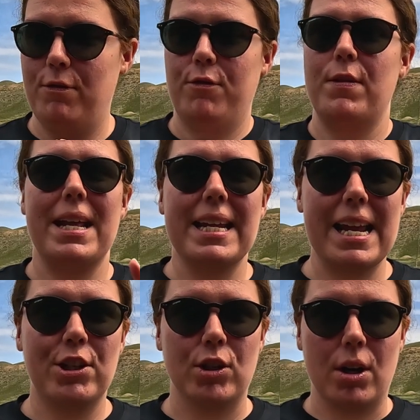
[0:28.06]

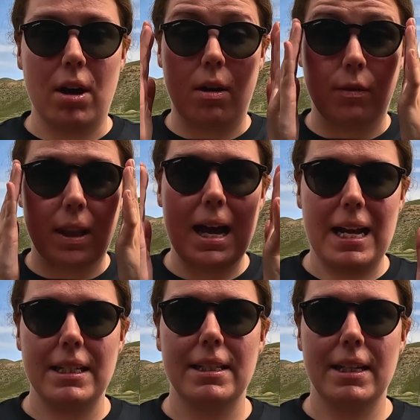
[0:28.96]
variation of
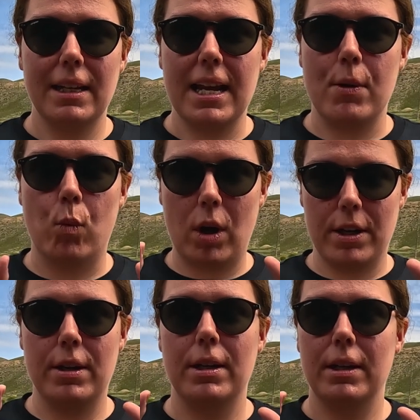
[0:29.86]
land in
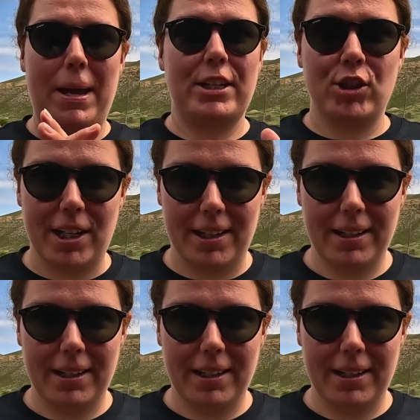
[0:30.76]
one picture.